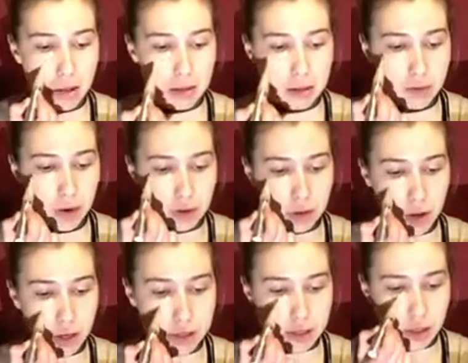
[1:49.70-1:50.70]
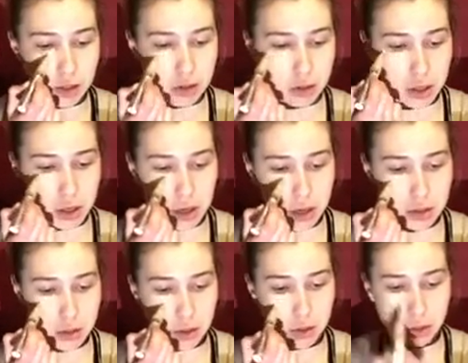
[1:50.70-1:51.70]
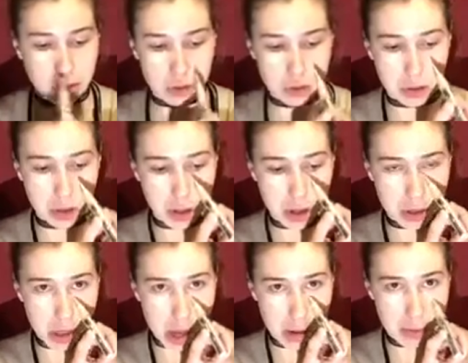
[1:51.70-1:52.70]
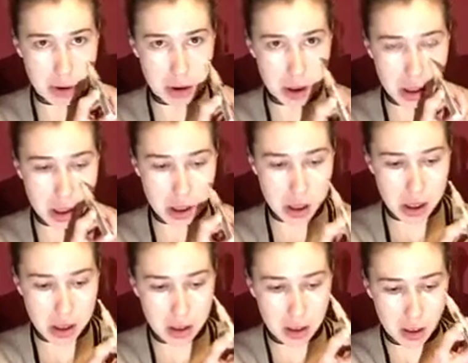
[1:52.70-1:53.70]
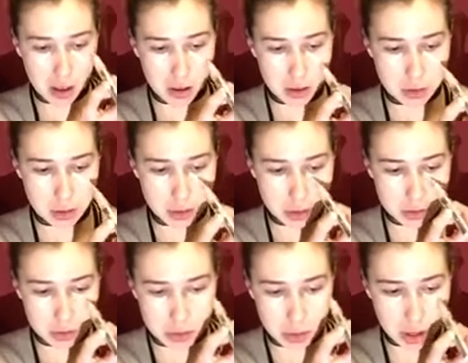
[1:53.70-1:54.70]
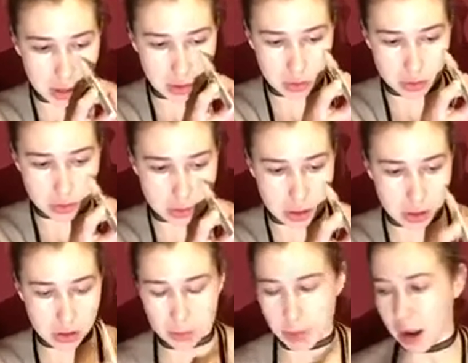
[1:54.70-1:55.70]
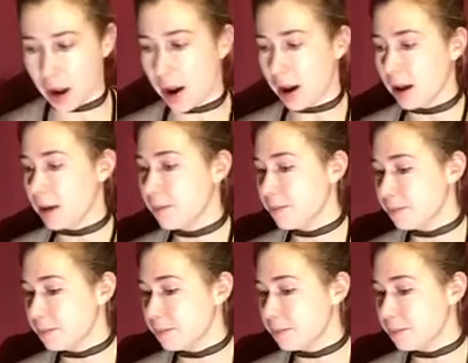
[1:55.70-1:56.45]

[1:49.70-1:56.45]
this stuff also has sunscreen in it, so I really like that about it. So I just do triangles under my eye.